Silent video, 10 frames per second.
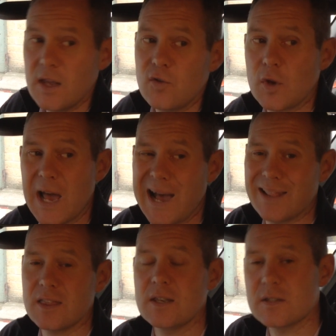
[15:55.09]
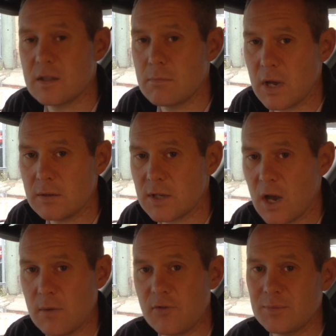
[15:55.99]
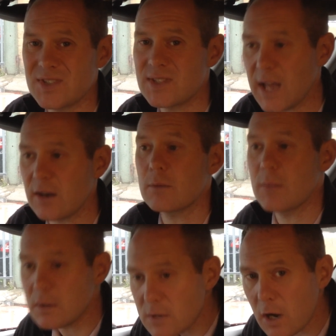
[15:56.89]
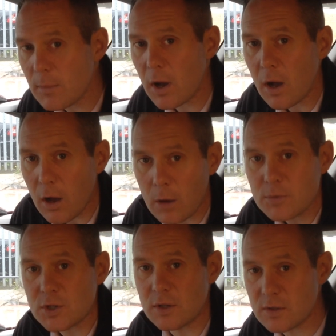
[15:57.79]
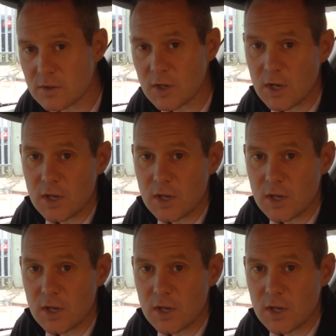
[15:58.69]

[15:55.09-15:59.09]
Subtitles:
If you want to add things to the motorhome from standard motorhome options,